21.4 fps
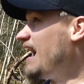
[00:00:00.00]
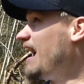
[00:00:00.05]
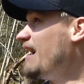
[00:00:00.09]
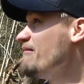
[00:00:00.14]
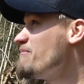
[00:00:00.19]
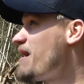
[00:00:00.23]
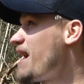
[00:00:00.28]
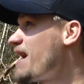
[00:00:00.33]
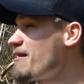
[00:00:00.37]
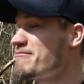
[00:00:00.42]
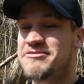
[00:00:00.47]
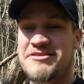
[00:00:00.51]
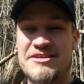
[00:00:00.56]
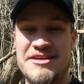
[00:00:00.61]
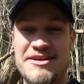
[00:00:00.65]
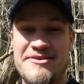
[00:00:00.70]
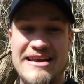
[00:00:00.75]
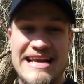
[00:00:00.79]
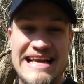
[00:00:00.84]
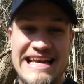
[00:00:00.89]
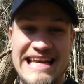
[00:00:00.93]
I'm
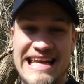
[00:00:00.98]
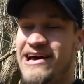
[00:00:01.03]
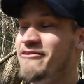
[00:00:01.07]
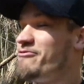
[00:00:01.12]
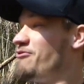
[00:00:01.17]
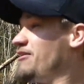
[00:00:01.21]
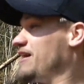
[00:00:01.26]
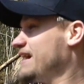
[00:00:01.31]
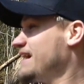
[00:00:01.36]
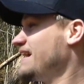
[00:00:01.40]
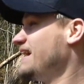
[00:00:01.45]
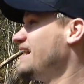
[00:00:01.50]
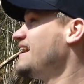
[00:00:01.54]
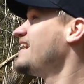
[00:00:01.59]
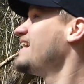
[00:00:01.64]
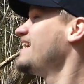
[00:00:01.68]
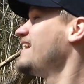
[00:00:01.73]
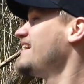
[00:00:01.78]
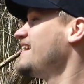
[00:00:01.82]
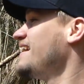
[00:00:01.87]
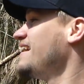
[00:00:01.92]
absolutely loving
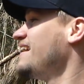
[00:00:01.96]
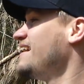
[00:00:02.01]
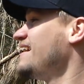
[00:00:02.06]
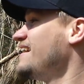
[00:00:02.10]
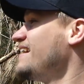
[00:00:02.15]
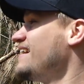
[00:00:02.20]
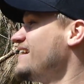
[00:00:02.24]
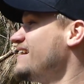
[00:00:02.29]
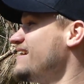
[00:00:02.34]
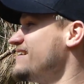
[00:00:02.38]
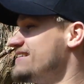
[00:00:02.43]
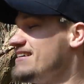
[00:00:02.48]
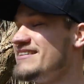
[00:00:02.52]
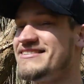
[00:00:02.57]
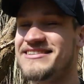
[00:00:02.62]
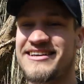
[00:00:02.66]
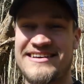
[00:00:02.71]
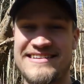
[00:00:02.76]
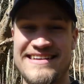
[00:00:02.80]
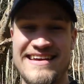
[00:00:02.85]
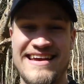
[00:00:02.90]

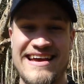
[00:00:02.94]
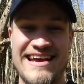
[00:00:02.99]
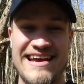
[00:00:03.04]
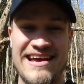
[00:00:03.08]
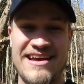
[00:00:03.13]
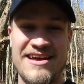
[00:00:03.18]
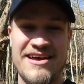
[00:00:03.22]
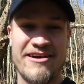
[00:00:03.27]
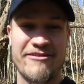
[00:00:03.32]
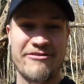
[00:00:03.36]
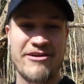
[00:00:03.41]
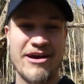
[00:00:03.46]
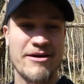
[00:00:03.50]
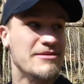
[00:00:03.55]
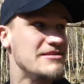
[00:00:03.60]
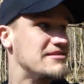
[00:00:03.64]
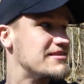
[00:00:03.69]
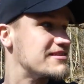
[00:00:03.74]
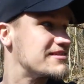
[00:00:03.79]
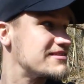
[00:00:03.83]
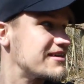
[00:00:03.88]
this idea of
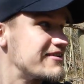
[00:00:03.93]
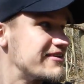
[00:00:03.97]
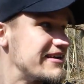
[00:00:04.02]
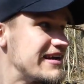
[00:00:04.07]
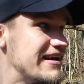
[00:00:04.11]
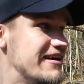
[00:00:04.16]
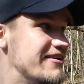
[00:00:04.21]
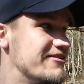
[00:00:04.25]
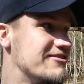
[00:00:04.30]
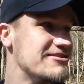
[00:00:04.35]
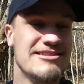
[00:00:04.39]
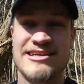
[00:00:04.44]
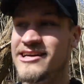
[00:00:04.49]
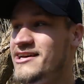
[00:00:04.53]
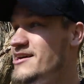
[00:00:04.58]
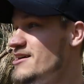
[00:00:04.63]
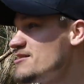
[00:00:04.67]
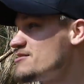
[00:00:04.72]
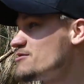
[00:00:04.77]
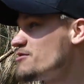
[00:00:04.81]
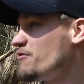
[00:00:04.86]
coming to the Surrey Hills
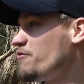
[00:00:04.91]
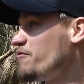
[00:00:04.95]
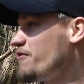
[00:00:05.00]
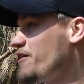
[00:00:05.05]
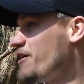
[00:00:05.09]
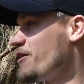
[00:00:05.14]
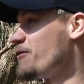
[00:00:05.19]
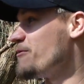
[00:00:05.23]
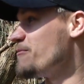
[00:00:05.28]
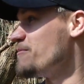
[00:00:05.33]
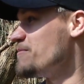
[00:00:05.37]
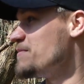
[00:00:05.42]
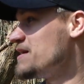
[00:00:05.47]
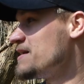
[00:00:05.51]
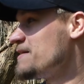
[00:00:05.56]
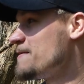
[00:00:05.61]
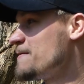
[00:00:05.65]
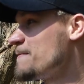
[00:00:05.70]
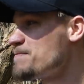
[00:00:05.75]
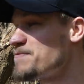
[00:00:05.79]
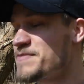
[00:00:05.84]
to film
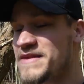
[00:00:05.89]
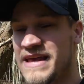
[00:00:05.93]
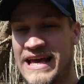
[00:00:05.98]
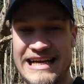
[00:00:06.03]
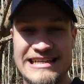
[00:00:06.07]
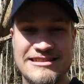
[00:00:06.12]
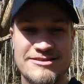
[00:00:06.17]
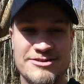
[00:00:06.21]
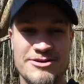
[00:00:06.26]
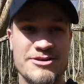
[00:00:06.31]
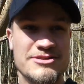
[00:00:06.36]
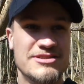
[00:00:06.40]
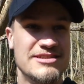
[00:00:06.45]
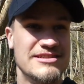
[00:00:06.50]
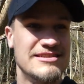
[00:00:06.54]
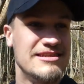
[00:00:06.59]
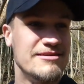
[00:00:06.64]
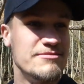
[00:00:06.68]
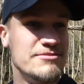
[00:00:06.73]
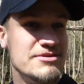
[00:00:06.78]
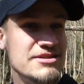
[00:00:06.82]
exhaust
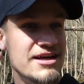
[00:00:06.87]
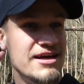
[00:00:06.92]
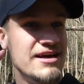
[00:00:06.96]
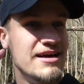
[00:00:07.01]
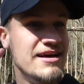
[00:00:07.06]
systems.